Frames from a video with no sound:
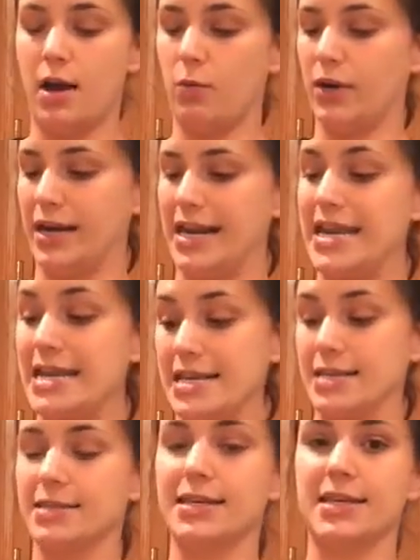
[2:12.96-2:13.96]
what it
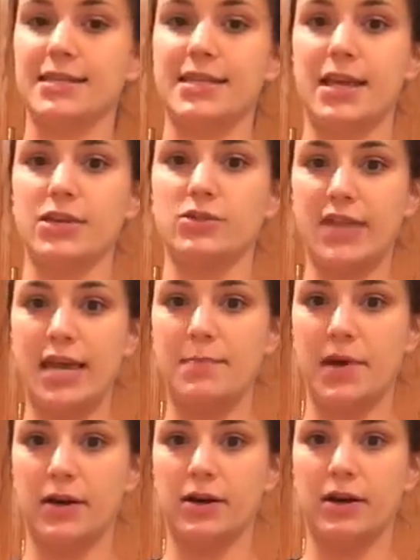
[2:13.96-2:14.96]
is that you take
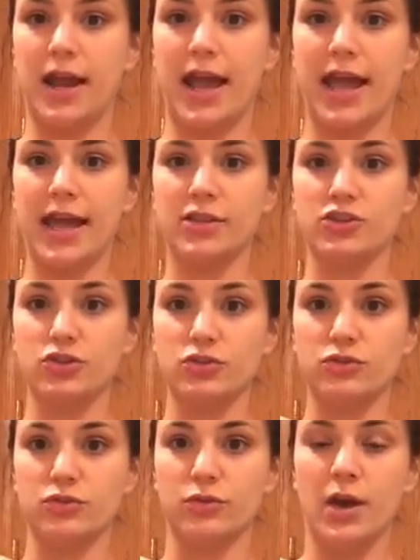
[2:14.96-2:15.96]
butter and
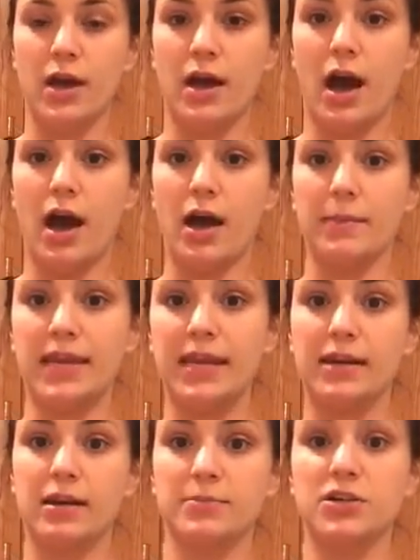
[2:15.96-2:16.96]
you
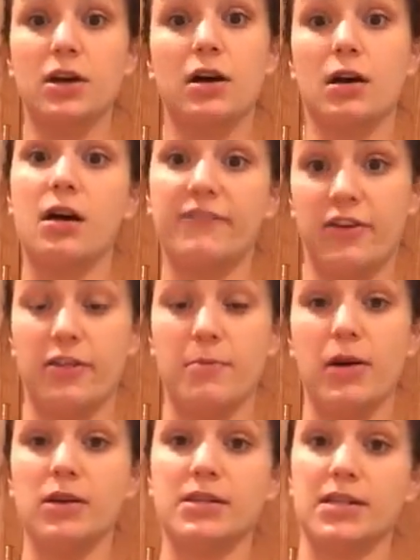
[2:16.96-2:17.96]
heat it up to cook off all the
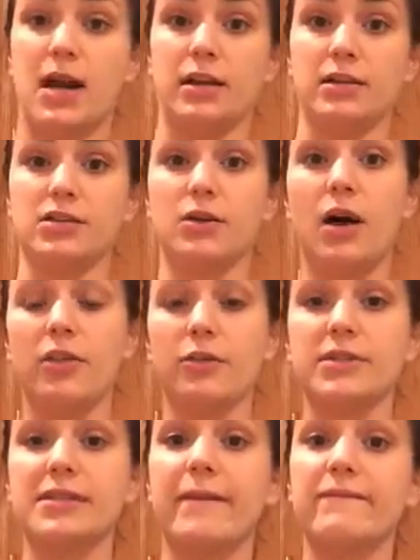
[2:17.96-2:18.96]
milk solids. So although
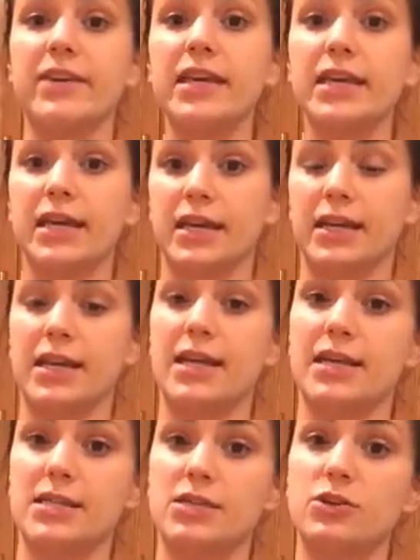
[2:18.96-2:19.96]
it's not vegan, it
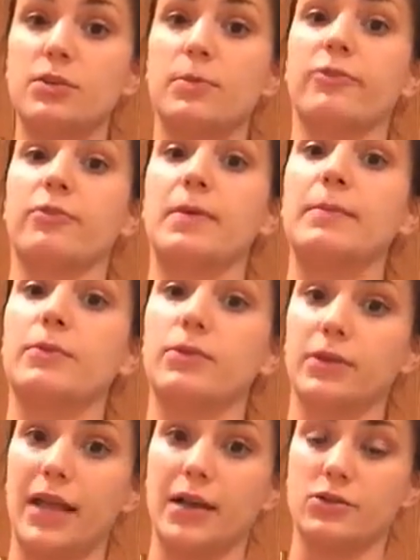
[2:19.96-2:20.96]
is suitable for people who
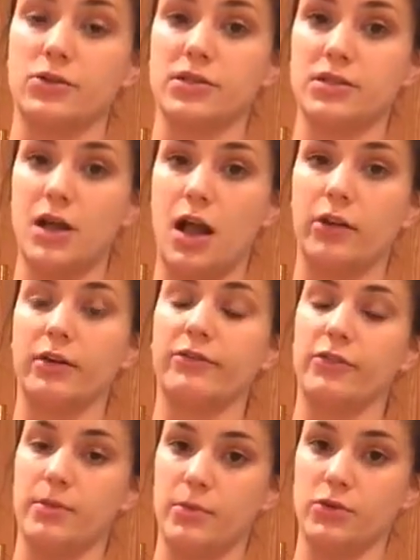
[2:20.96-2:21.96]
are lactose intolerant
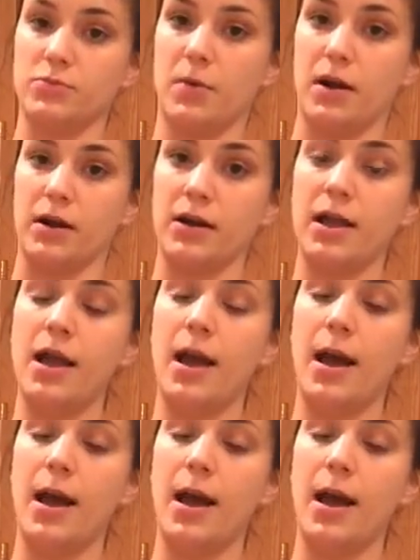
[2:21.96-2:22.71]
for the most part,